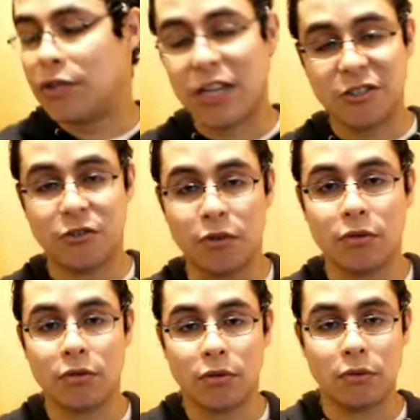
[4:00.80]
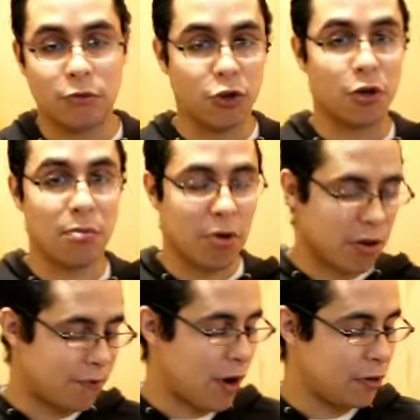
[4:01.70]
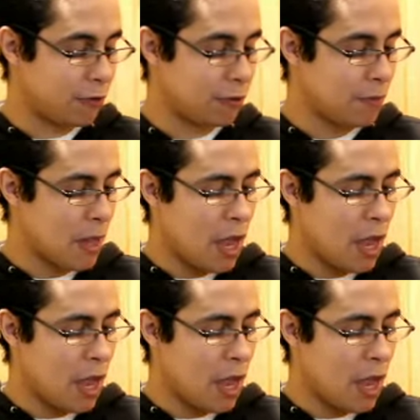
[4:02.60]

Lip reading: tester, circuit breaker finder,